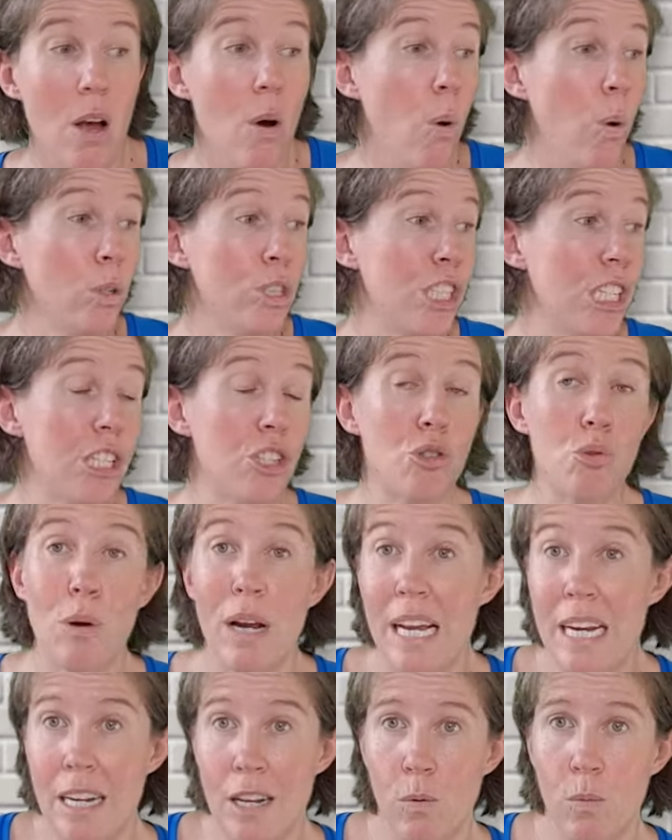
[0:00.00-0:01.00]
or just
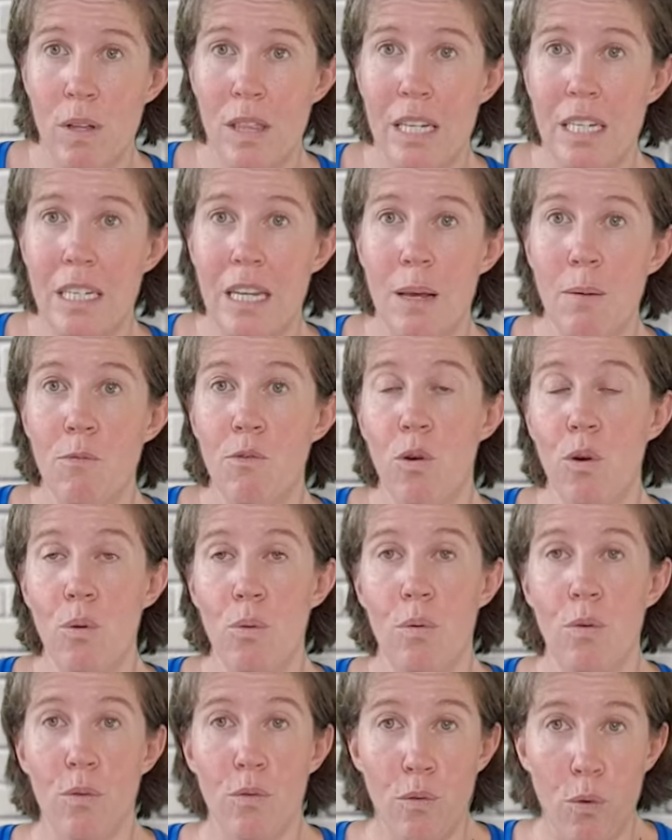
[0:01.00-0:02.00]
training with the team
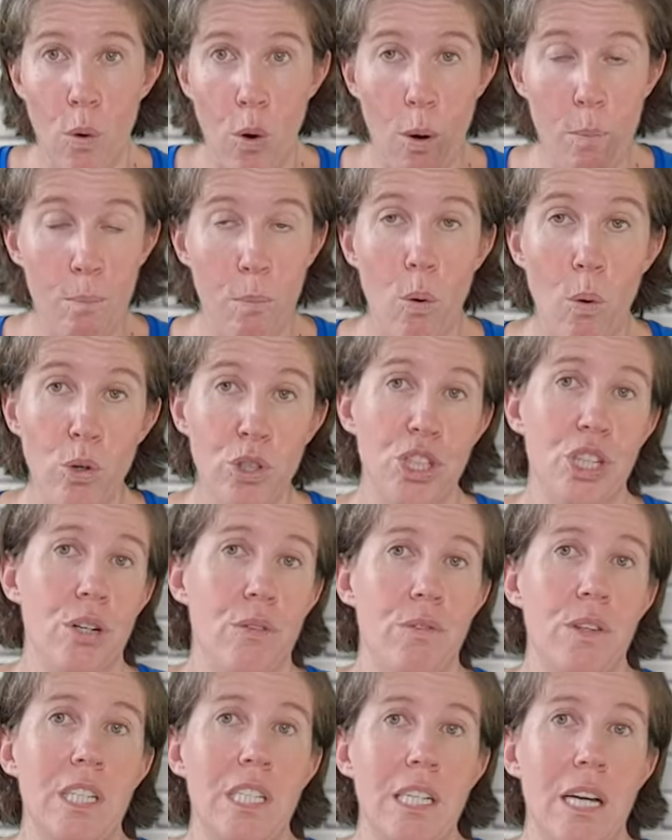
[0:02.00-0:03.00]
for a portion
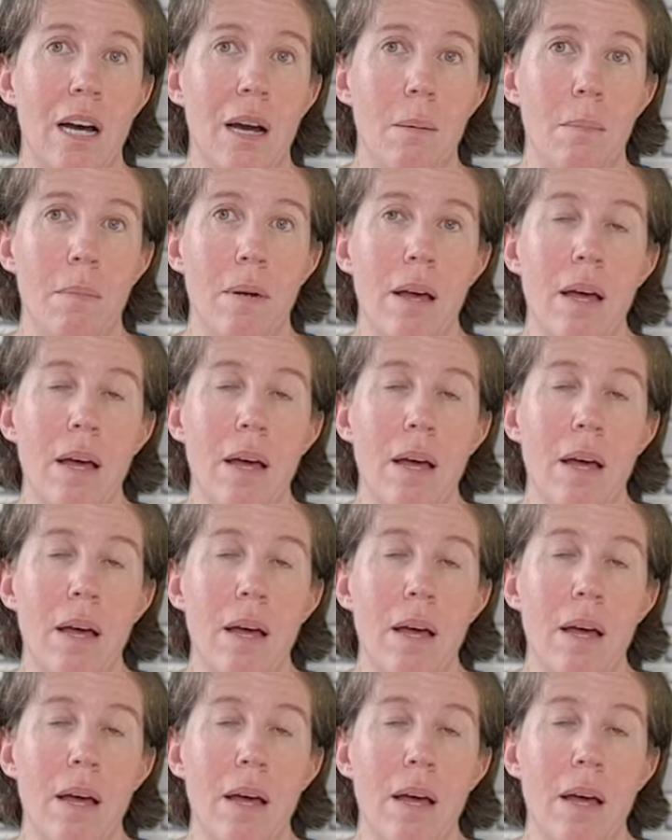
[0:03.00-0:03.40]
of the time,